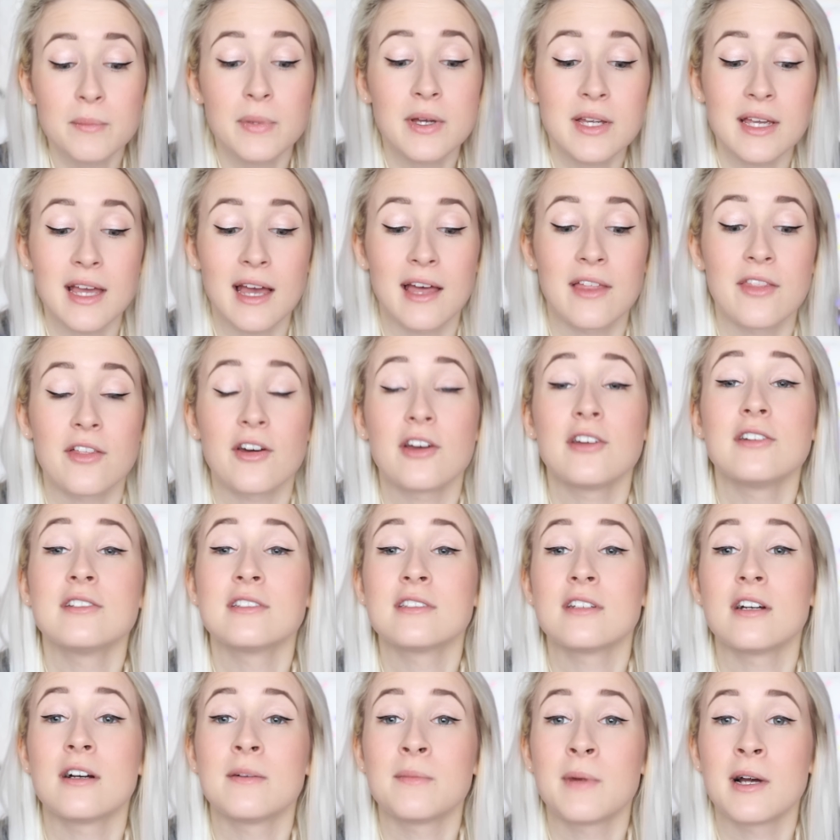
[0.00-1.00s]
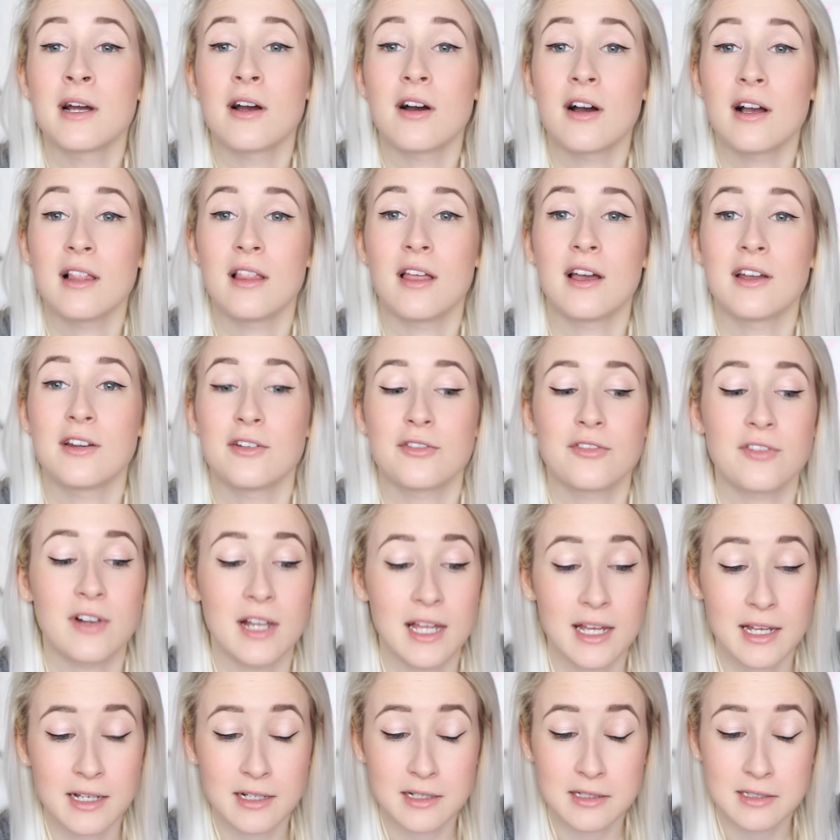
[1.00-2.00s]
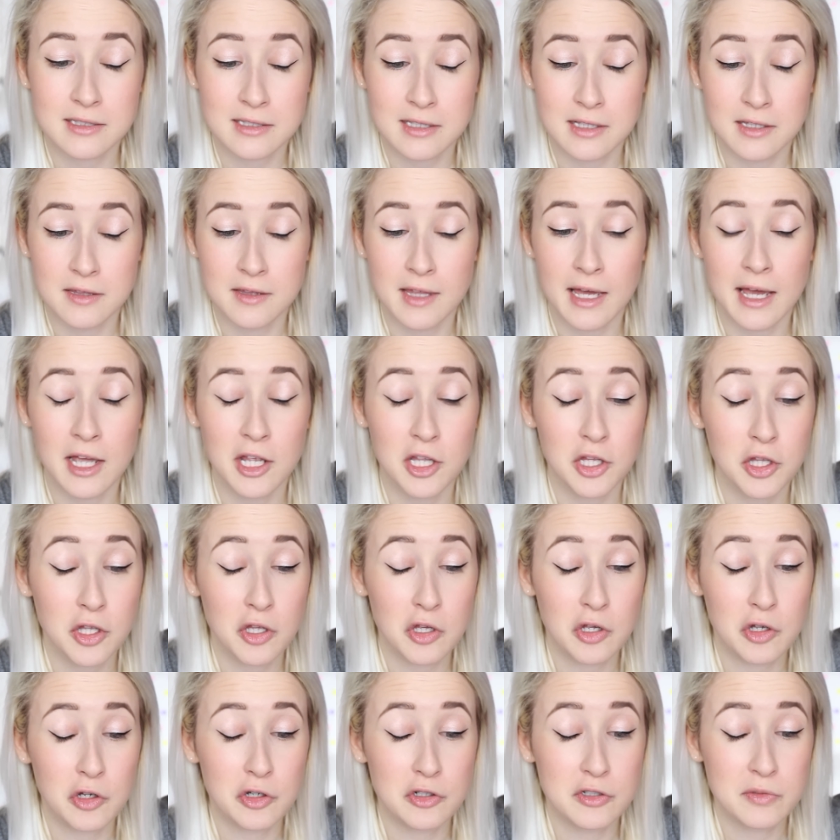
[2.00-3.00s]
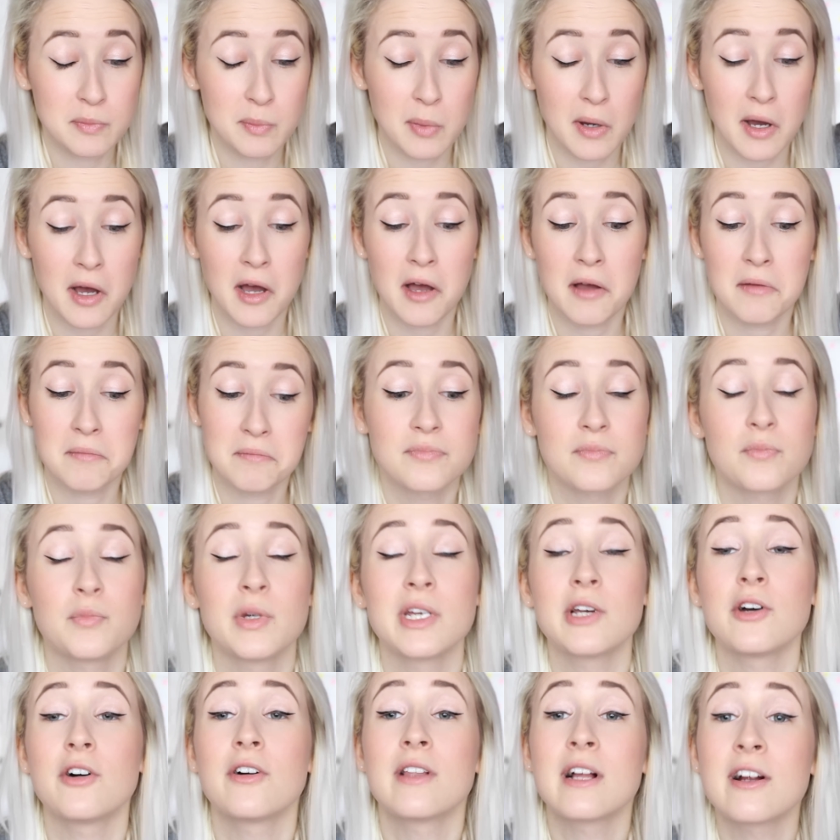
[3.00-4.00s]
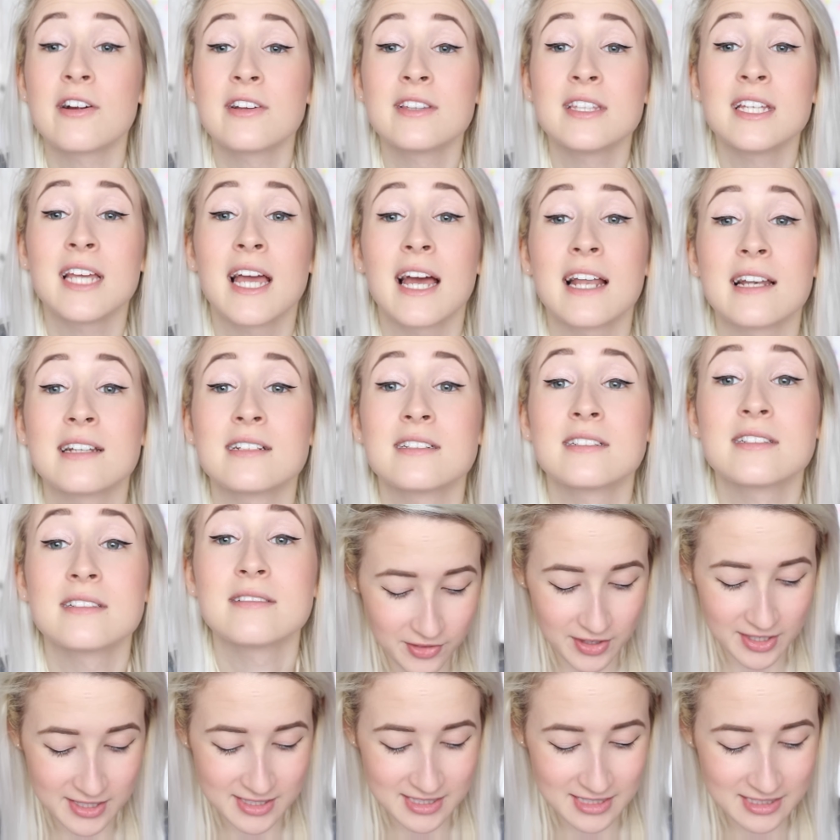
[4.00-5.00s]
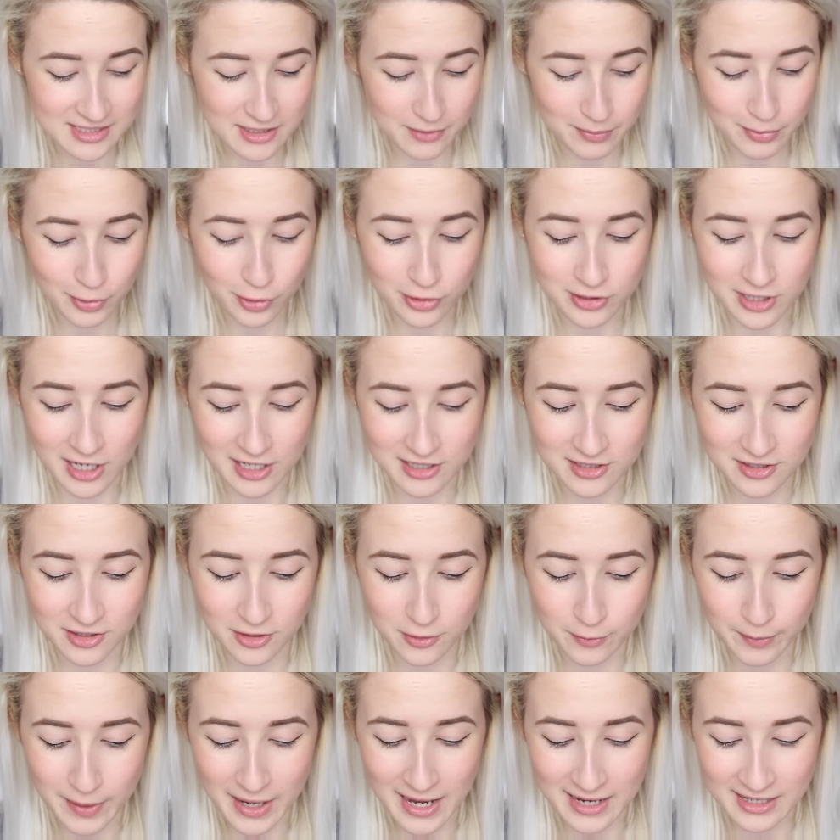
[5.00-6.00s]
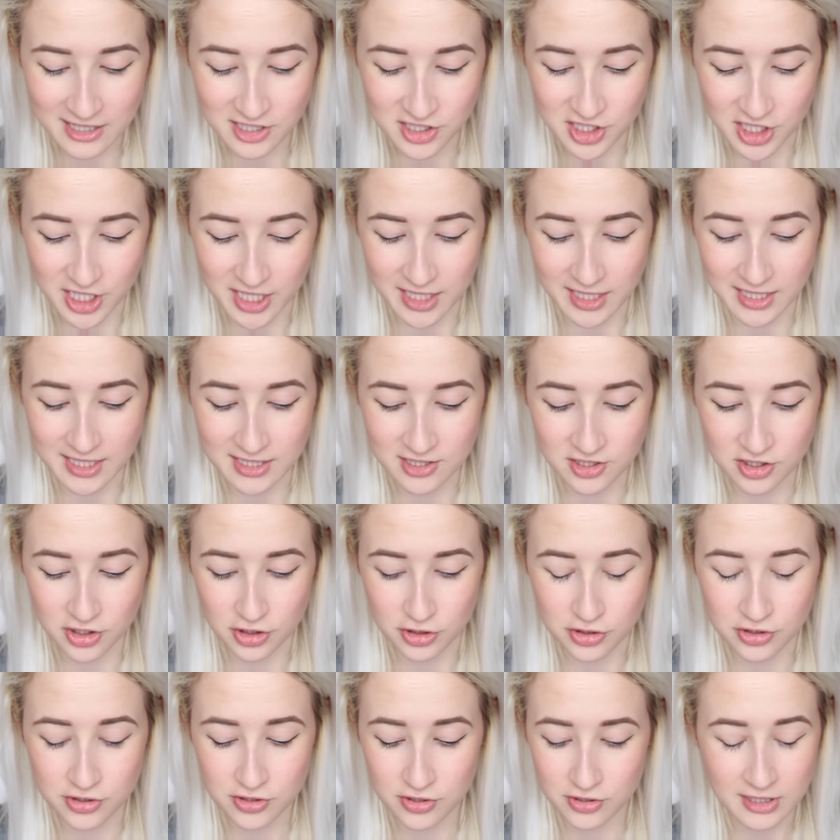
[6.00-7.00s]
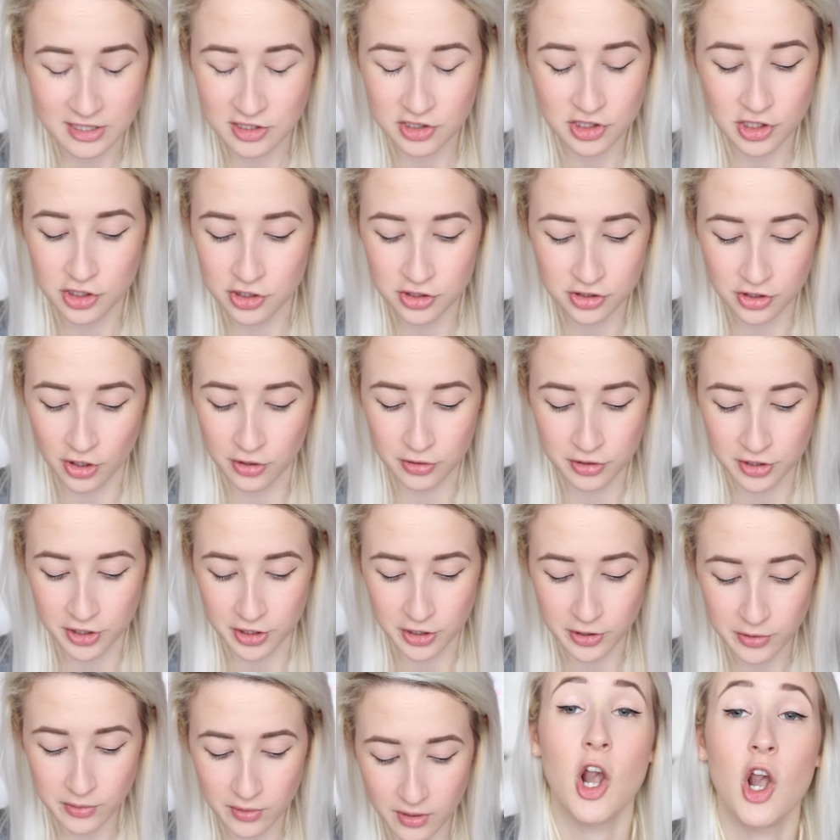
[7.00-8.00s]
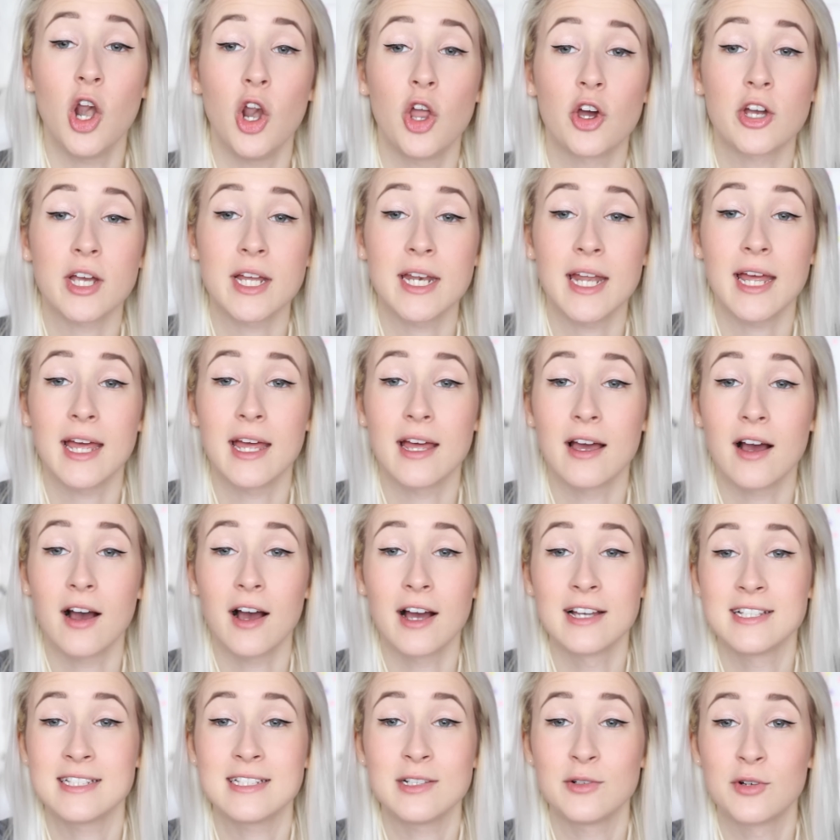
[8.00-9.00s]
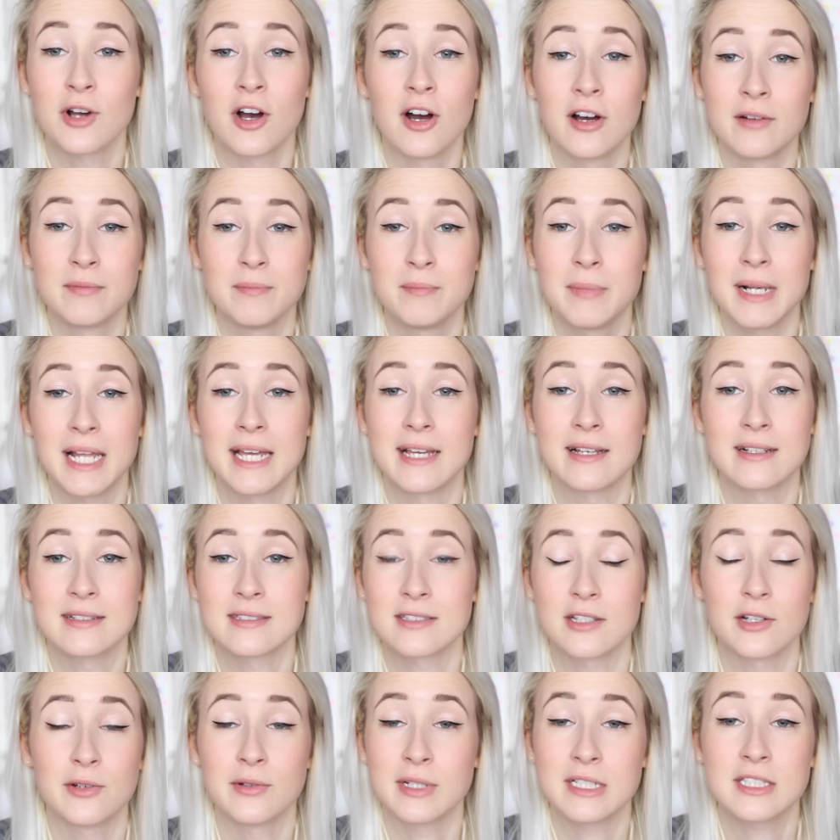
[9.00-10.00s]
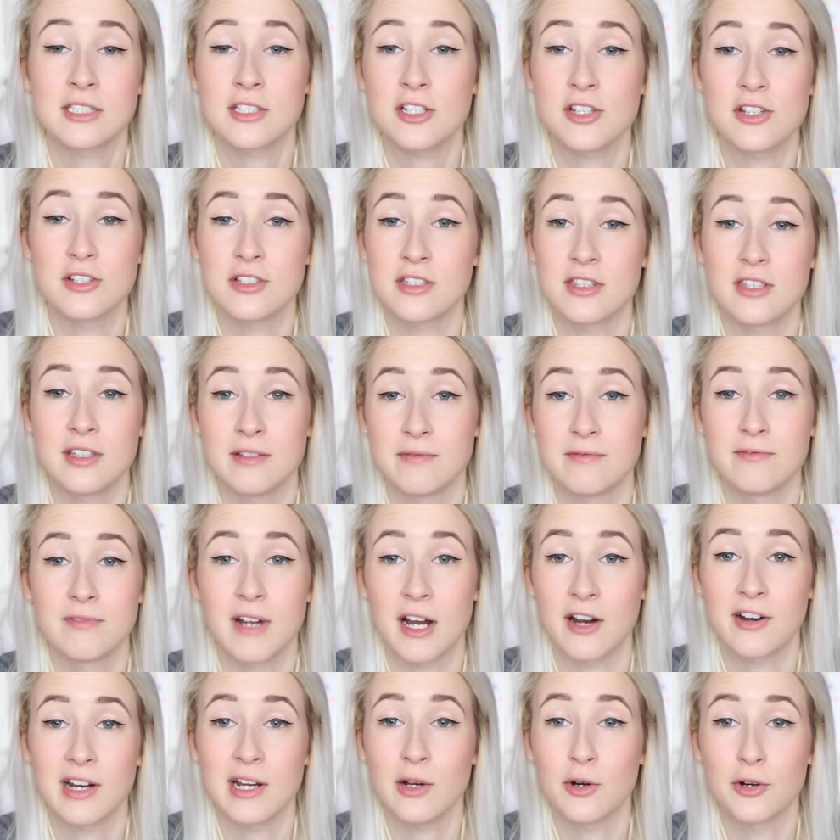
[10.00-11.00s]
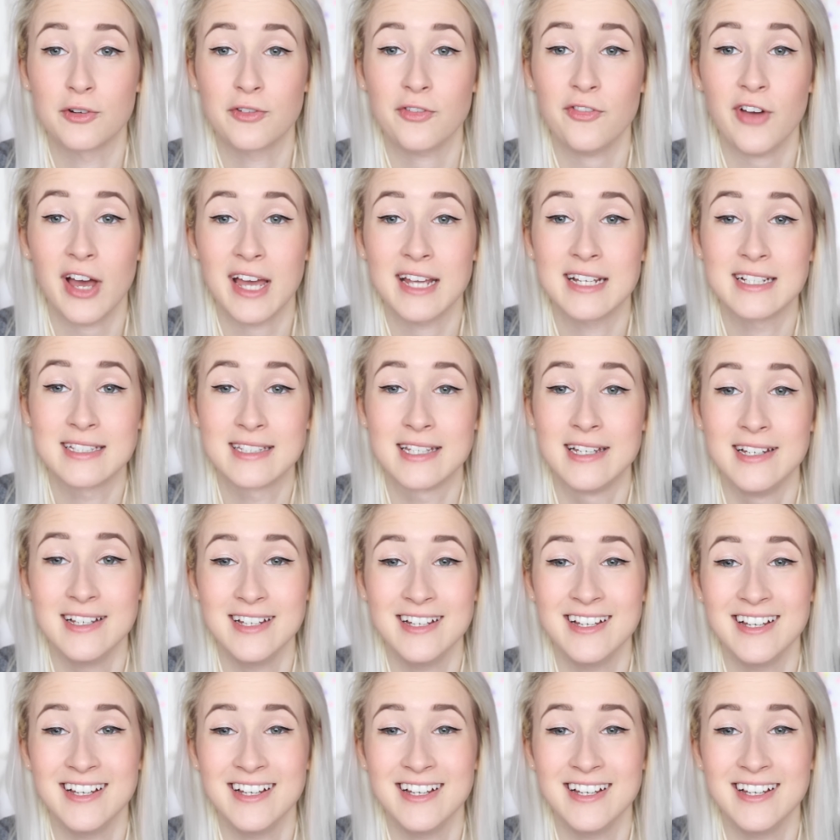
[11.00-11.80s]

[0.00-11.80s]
But yeah, those are my eyeliner flicks. They're huge, but we got there in the end. This is the product. The packaging is just, it's just so cute. I still can't blink, so excuse the very odd face.